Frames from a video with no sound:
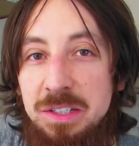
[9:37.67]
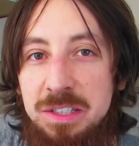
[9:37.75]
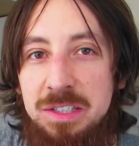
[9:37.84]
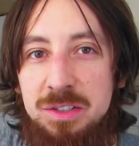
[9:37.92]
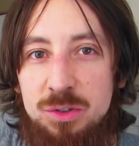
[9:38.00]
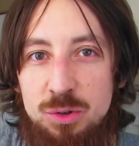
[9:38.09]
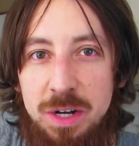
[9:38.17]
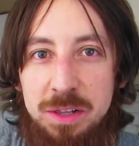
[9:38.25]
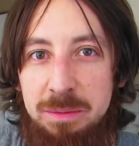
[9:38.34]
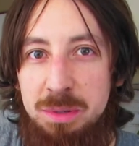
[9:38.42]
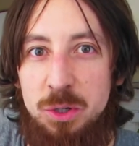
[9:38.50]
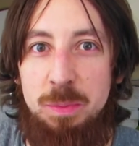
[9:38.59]
strictly
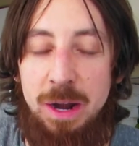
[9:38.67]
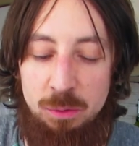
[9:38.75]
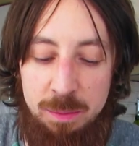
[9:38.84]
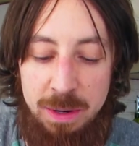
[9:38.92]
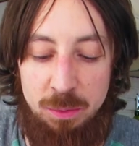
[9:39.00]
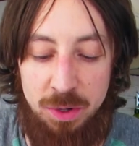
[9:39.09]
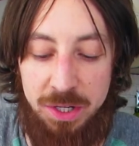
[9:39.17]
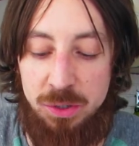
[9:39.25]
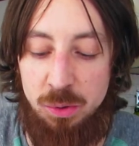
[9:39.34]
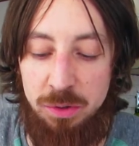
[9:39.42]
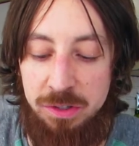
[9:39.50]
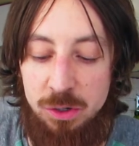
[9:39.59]
blueberry, would be really
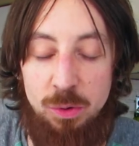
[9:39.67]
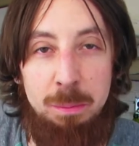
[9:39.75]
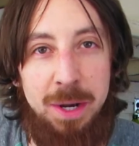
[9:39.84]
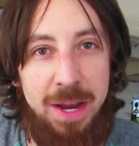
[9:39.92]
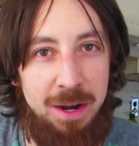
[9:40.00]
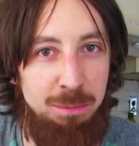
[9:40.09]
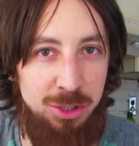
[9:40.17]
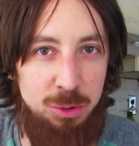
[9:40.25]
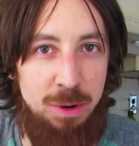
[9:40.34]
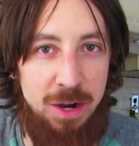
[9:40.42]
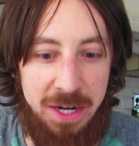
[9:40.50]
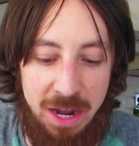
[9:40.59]
cool too. A banana
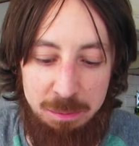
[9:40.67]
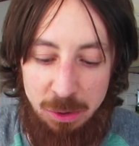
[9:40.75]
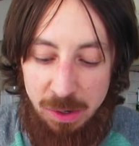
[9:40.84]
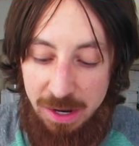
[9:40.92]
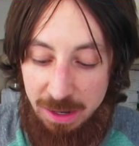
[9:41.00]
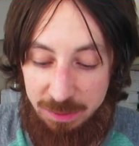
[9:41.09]
blueberry combo.